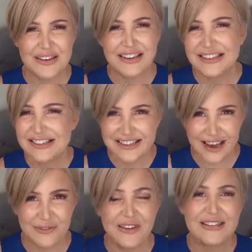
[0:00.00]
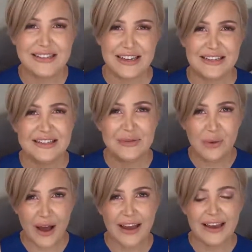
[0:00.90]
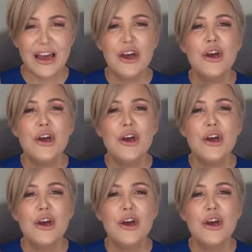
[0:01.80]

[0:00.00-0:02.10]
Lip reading: it in a safe and sexy way,